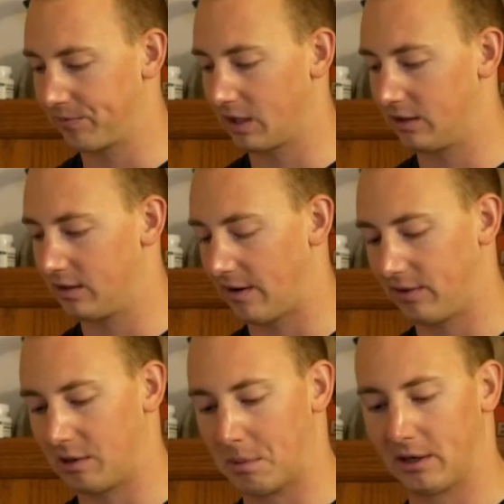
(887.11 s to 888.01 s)
it's
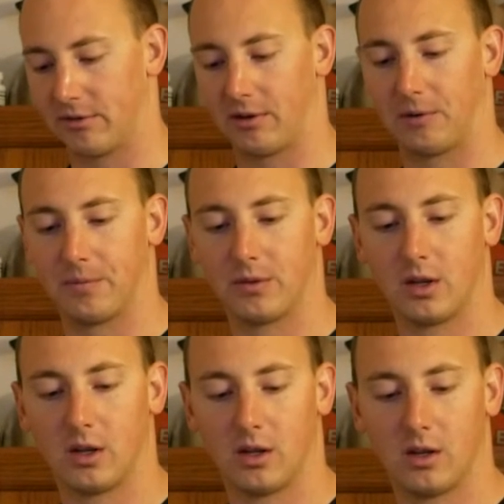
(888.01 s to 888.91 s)
definitely a benefit.
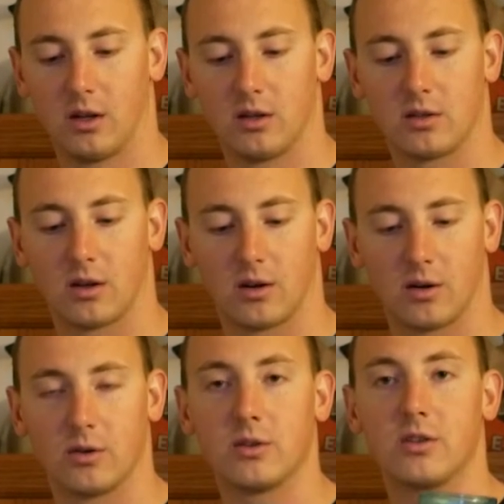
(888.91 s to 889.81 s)

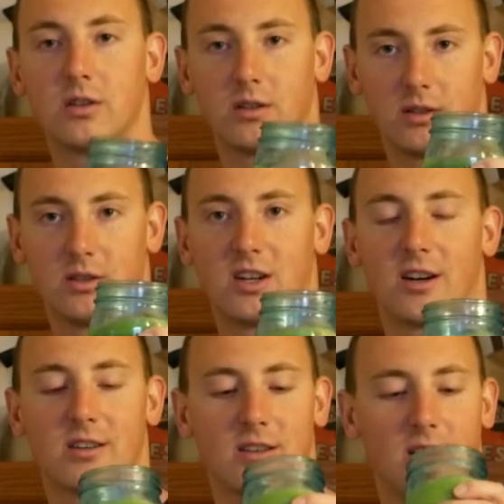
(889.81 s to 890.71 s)
So,
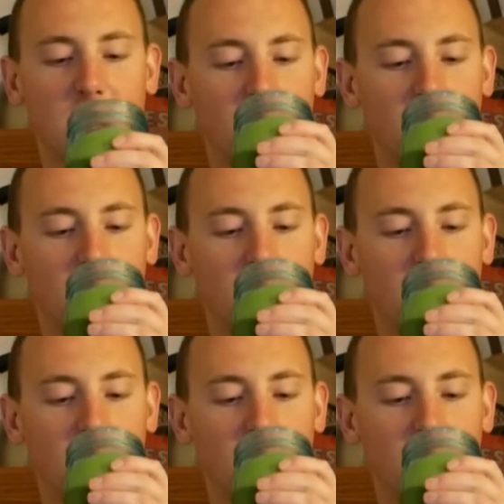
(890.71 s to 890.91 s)
cheers.